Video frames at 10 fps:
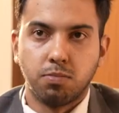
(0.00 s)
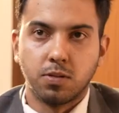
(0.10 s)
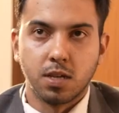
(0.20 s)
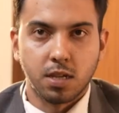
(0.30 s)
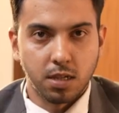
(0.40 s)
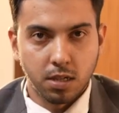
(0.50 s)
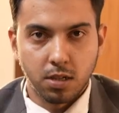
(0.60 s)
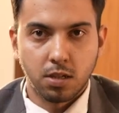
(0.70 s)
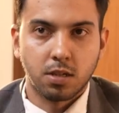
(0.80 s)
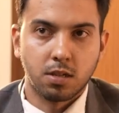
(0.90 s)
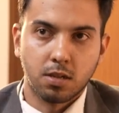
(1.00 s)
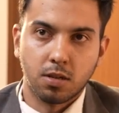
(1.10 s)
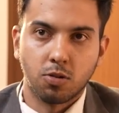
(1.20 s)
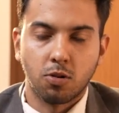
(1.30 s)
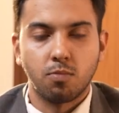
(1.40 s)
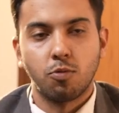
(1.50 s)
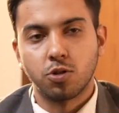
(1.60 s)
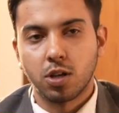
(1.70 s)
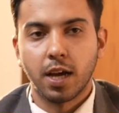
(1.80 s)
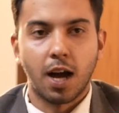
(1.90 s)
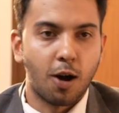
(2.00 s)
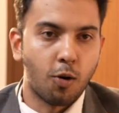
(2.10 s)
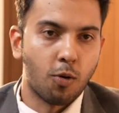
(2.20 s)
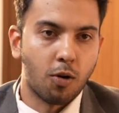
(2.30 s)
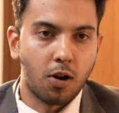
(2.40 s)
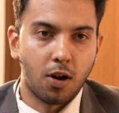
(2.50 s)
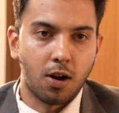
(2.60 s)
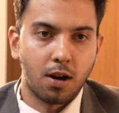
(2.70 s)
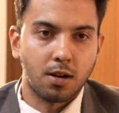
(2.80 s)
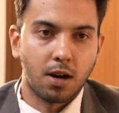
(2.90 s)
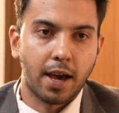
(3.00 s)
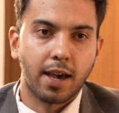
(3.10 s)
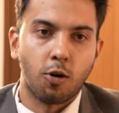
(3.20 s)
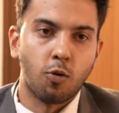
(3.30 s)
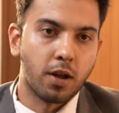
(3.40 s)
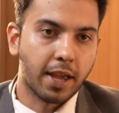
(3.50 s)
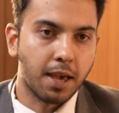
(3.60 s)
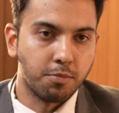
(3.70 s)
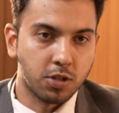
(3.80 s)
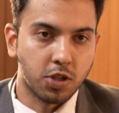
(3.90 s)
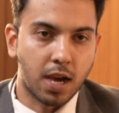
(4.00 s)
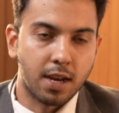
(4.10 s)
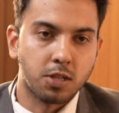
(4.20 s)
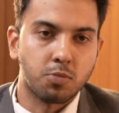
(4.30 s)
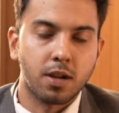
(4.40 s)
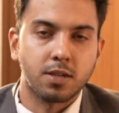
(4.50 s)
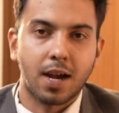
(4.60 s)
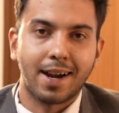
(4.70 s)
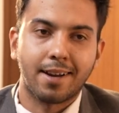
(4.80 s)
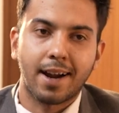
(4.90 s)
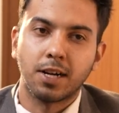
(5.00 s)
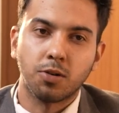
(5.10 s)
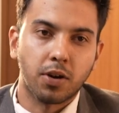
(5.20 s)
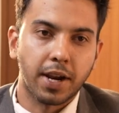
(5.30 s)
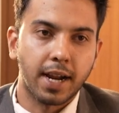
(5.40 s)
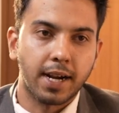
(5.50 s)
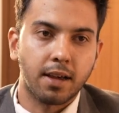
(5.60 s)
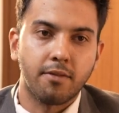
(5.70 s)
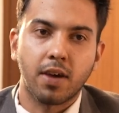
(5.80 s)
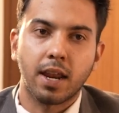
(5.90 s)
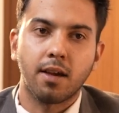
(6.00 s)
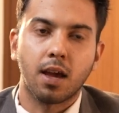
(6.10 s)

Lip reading: This is, mostly how I overcame the challenge. Plus, I tried to create a very